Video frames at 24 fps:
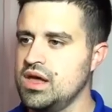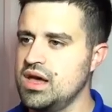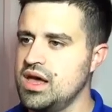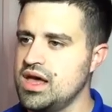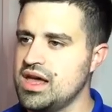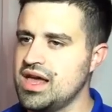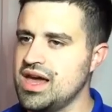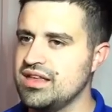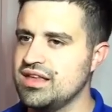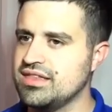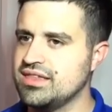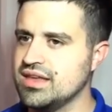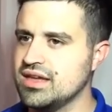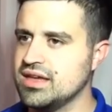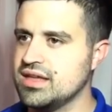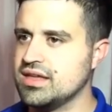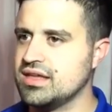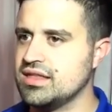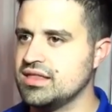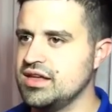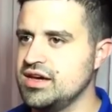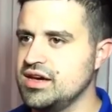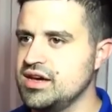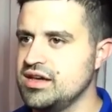Yeah, I think
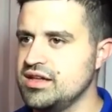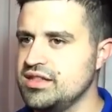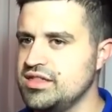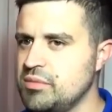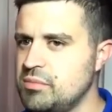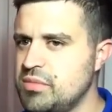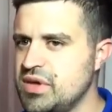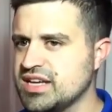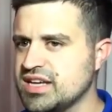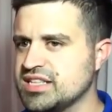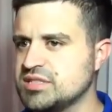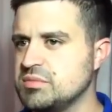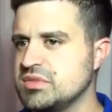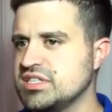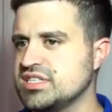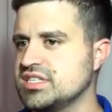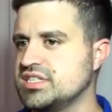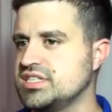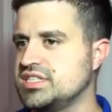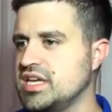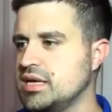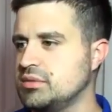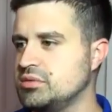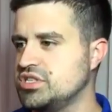the biggest
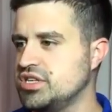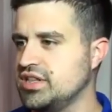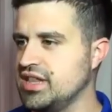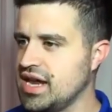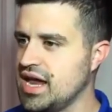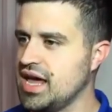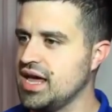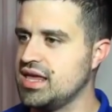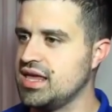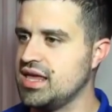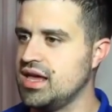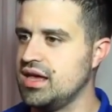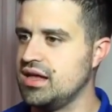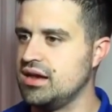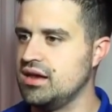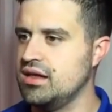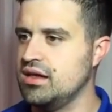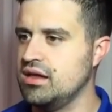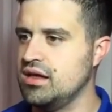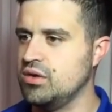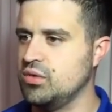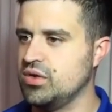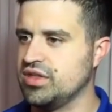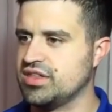misconception that I get
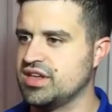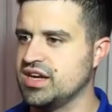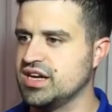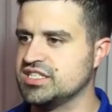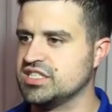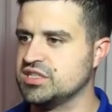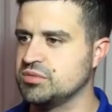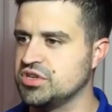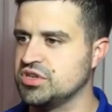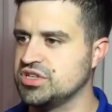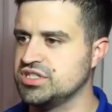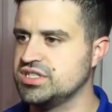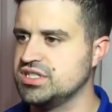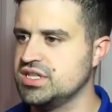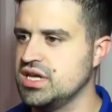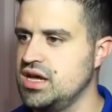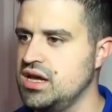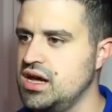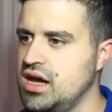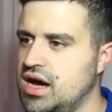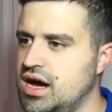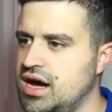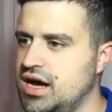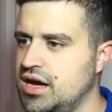with customers
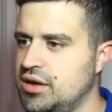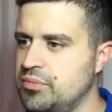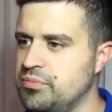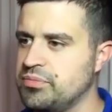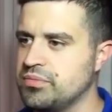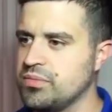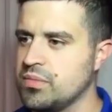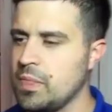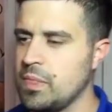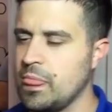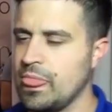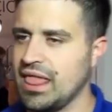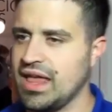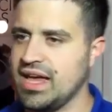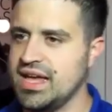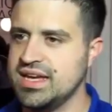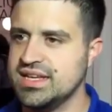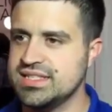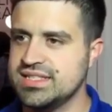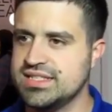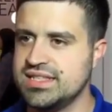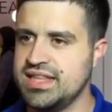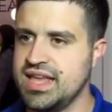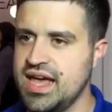
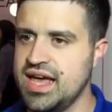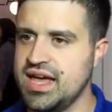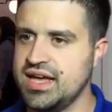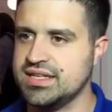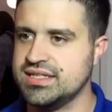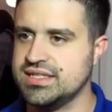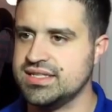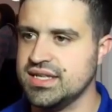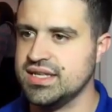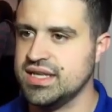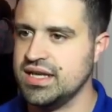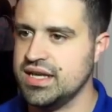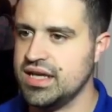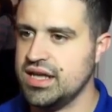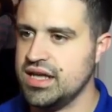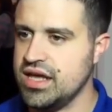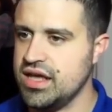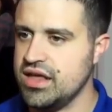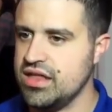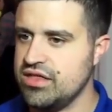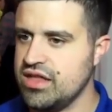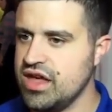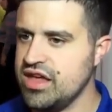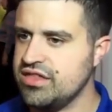is that
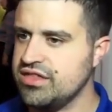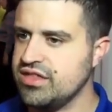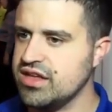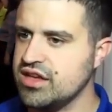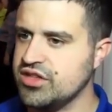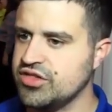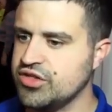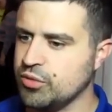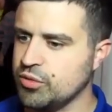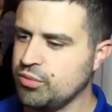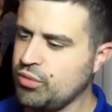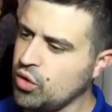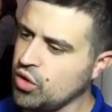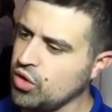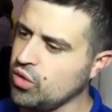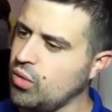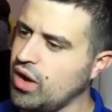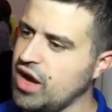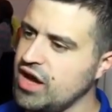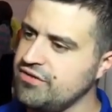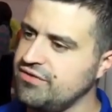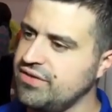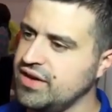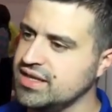they think their poor
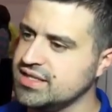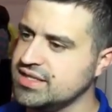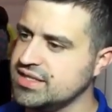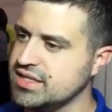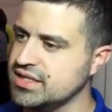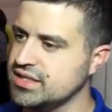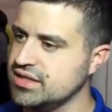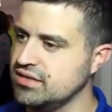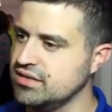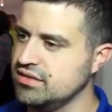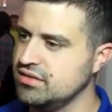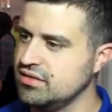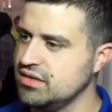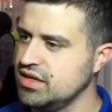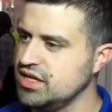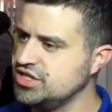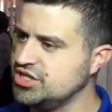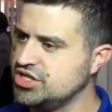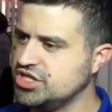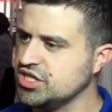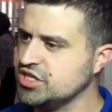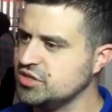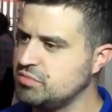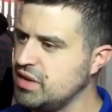Wi-Fi signal
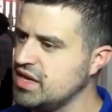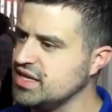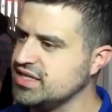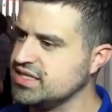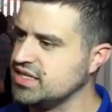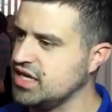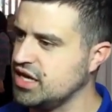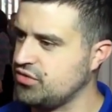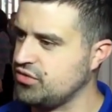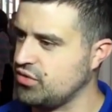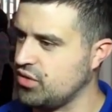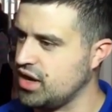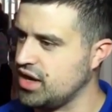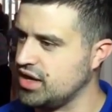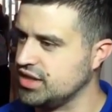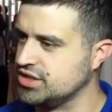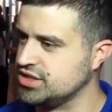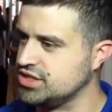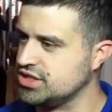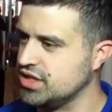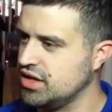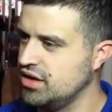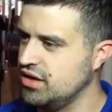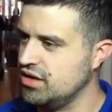is just based off
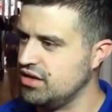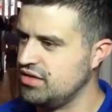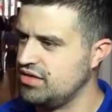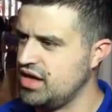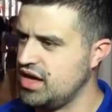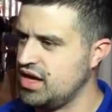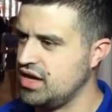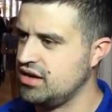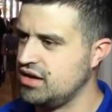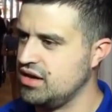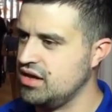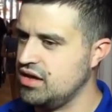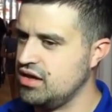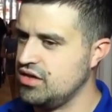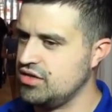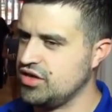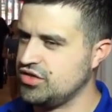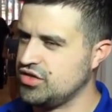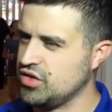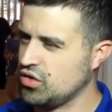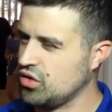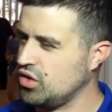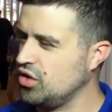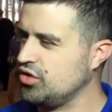range. That
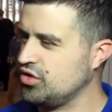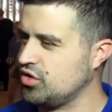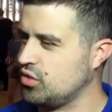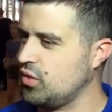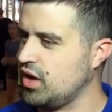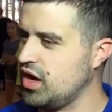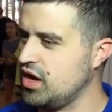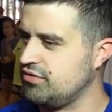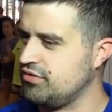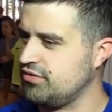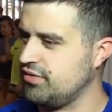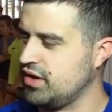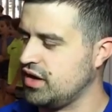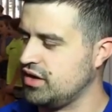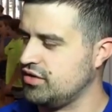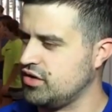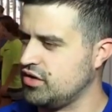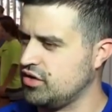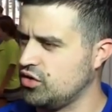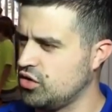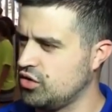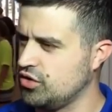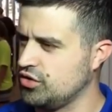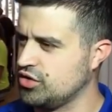their older Wi-Fi,
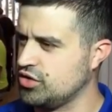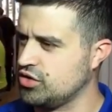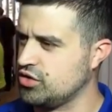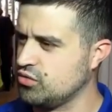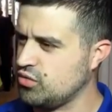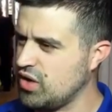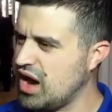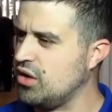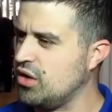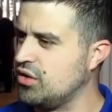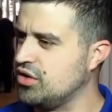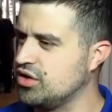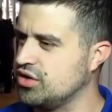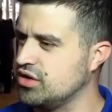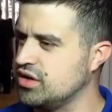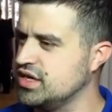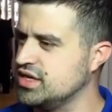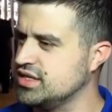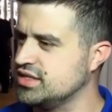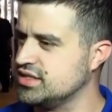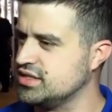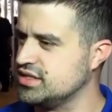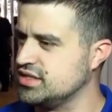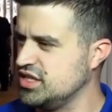their older router
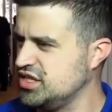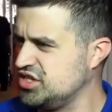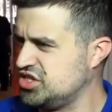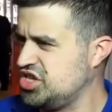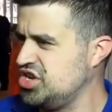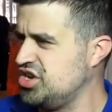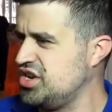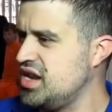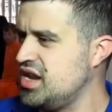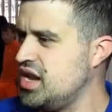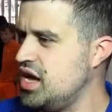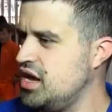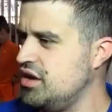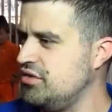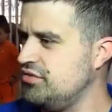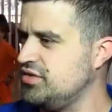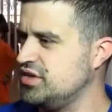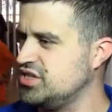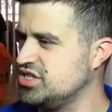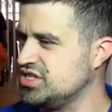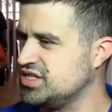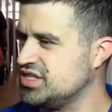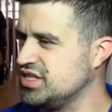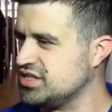is good enough,
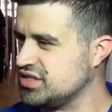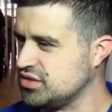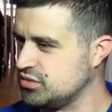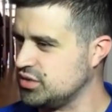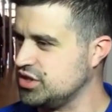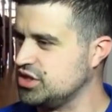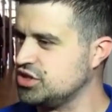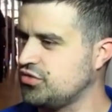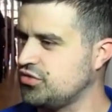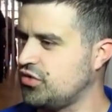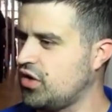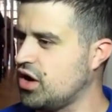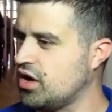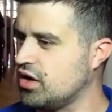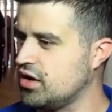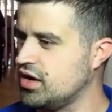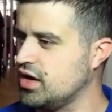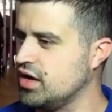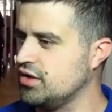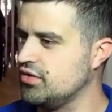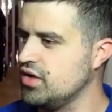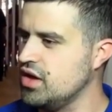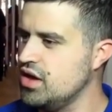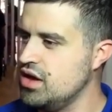it just doesn't reach far
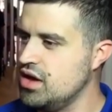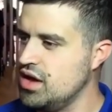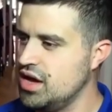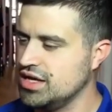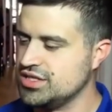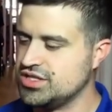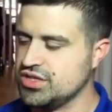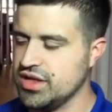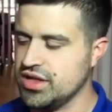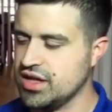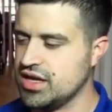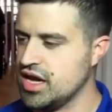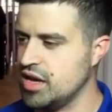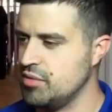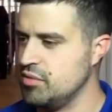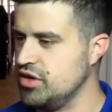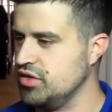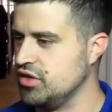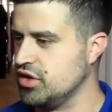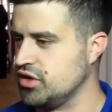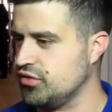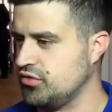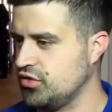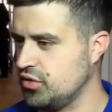enough. And so they come in
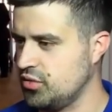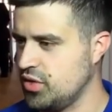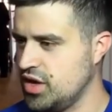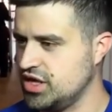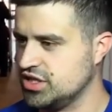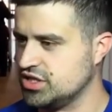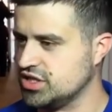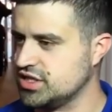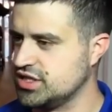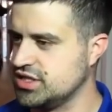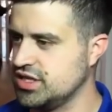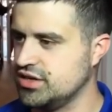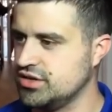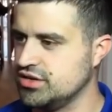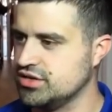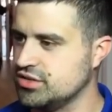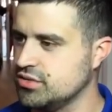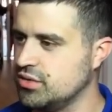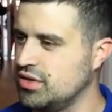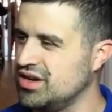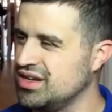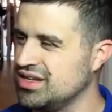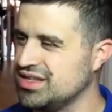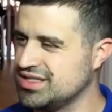looking for range extenders,
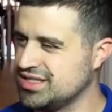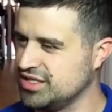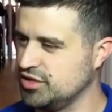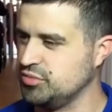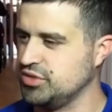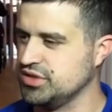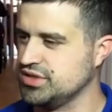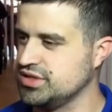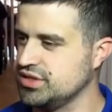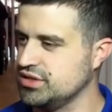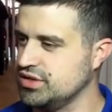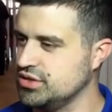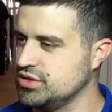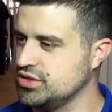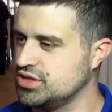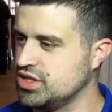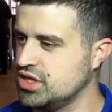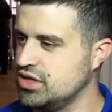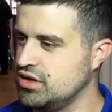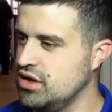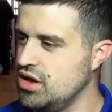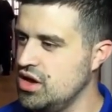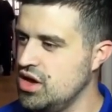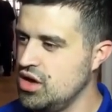wanting a simple
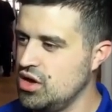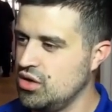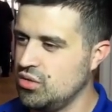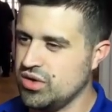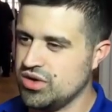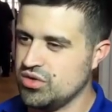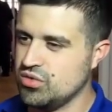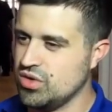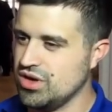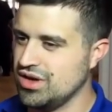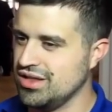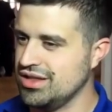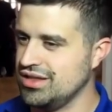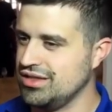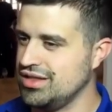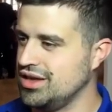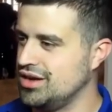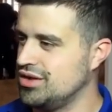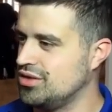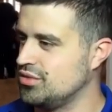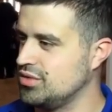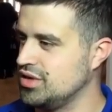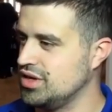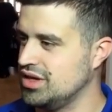solution, when really they
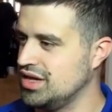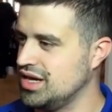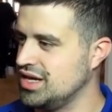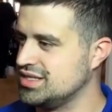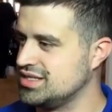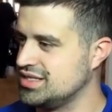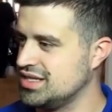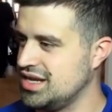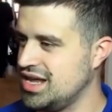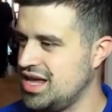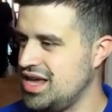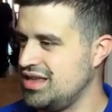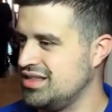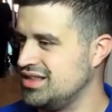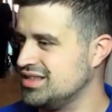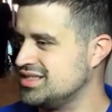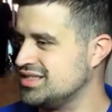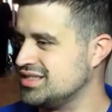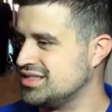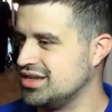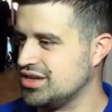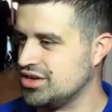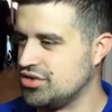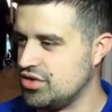don't realize that, hey, this
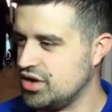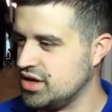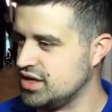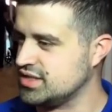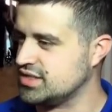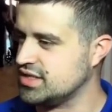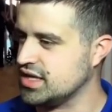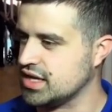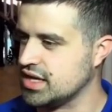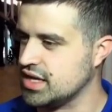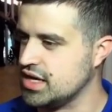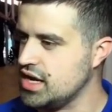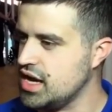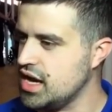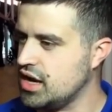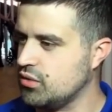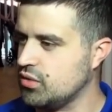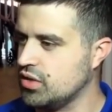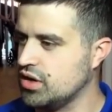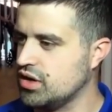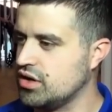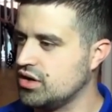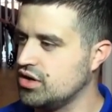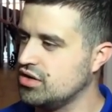is going to create a second
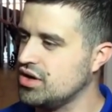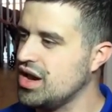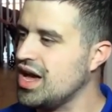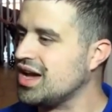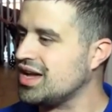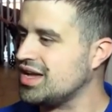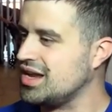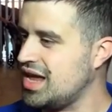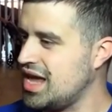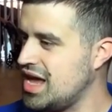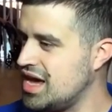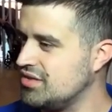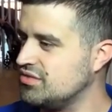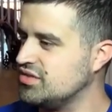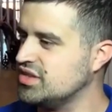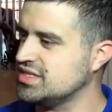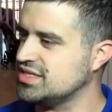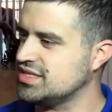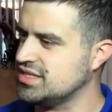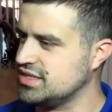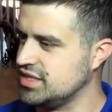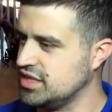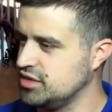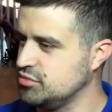network. You're not going to have this
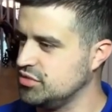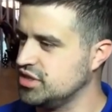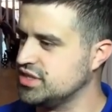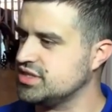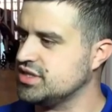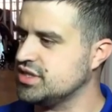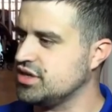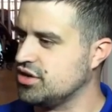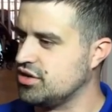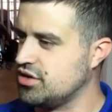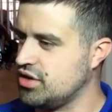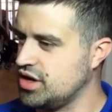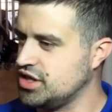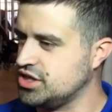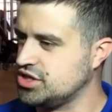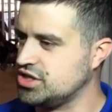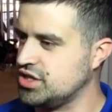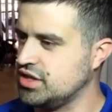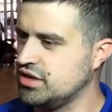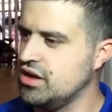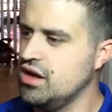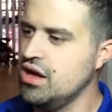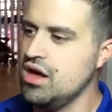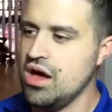seamless
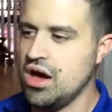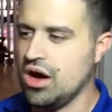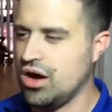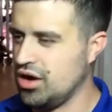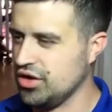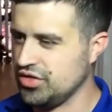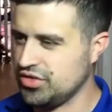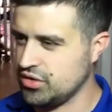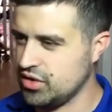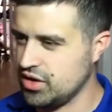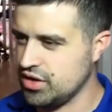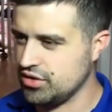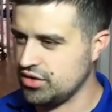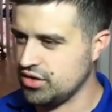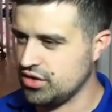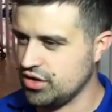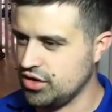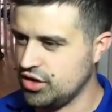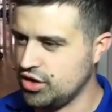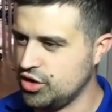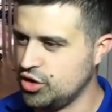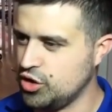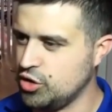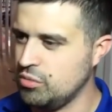integration all throughout your
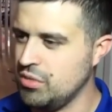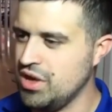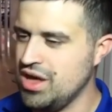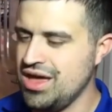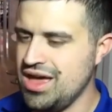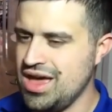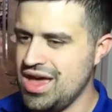home.